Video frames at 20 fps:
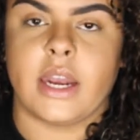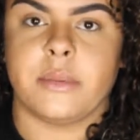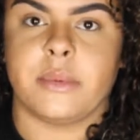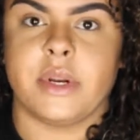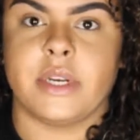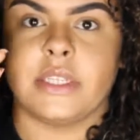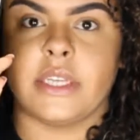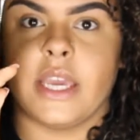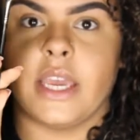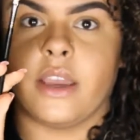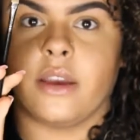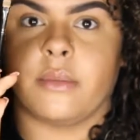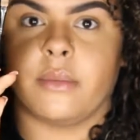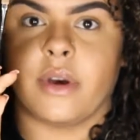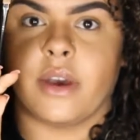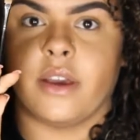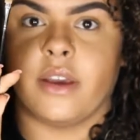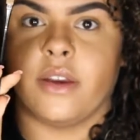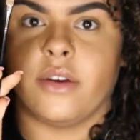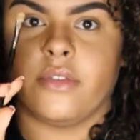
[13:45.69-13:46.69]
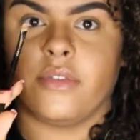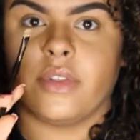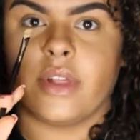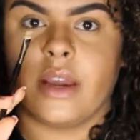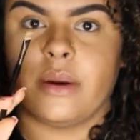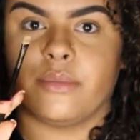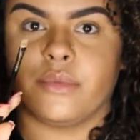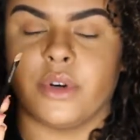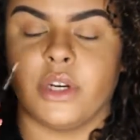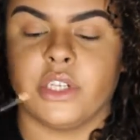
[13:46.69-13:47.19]
and I'm going to take
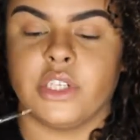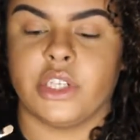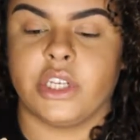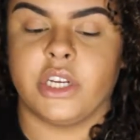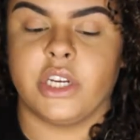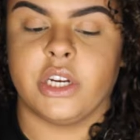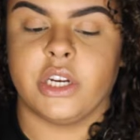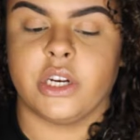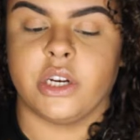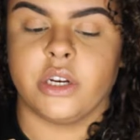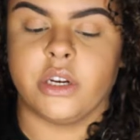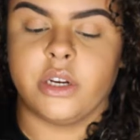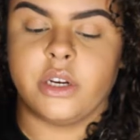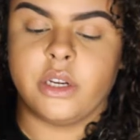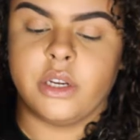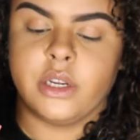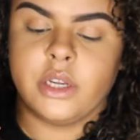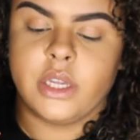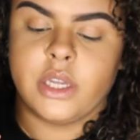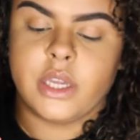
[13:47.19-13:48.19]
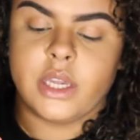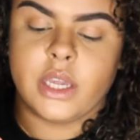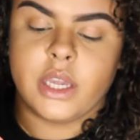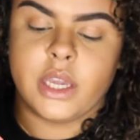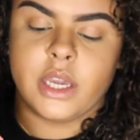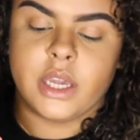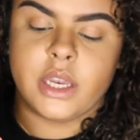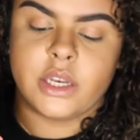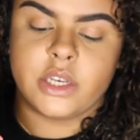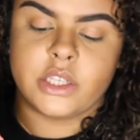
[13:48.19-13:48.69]
my flat brush here
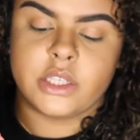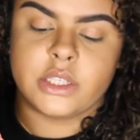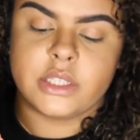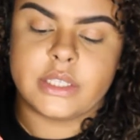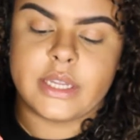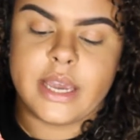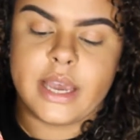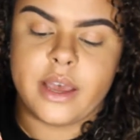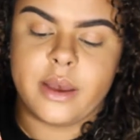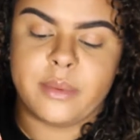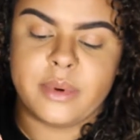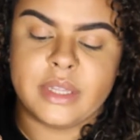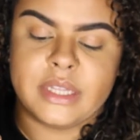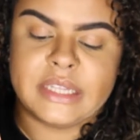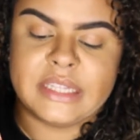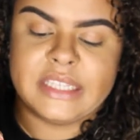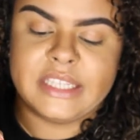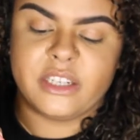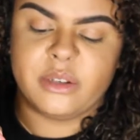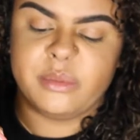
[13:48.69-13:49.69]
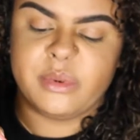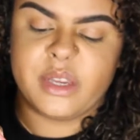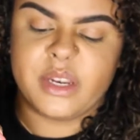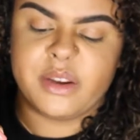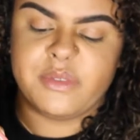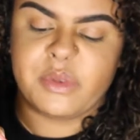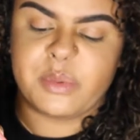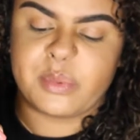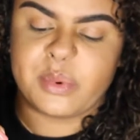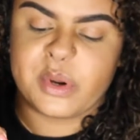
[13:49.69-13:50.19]
and just dab a
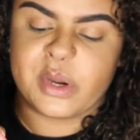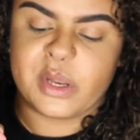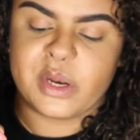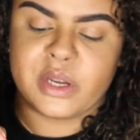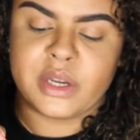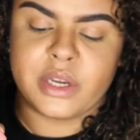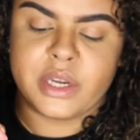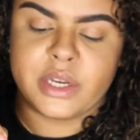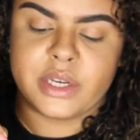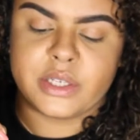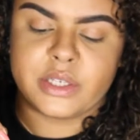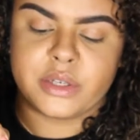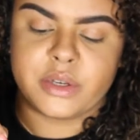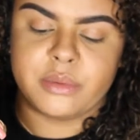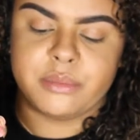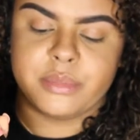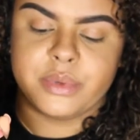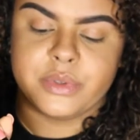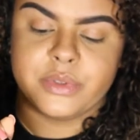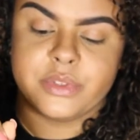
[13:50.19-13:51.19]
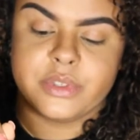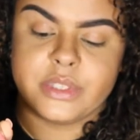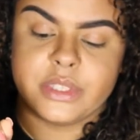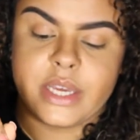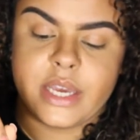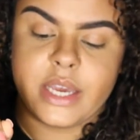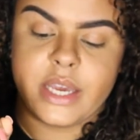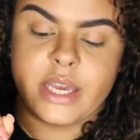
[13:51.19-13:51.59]
little bit of the product on both